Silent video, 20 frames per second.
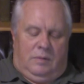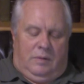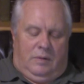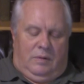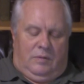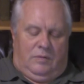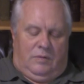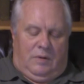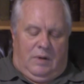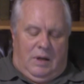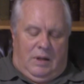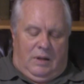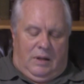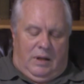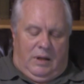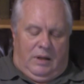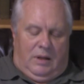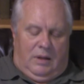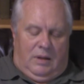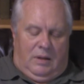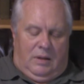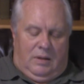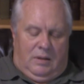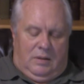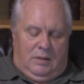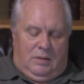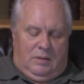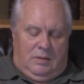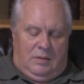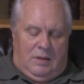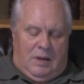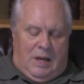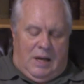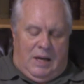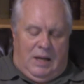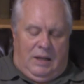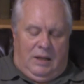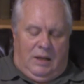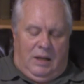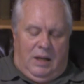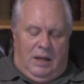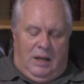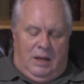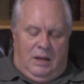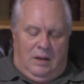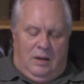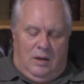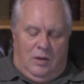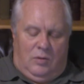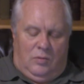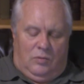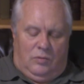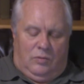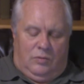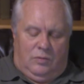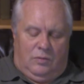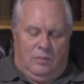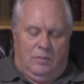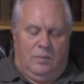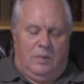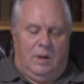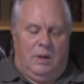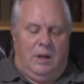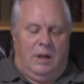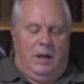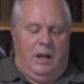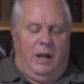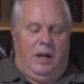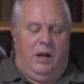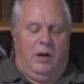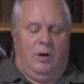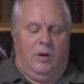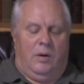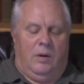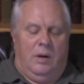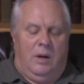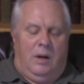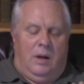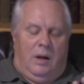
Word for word: It's got like 9 end notes here.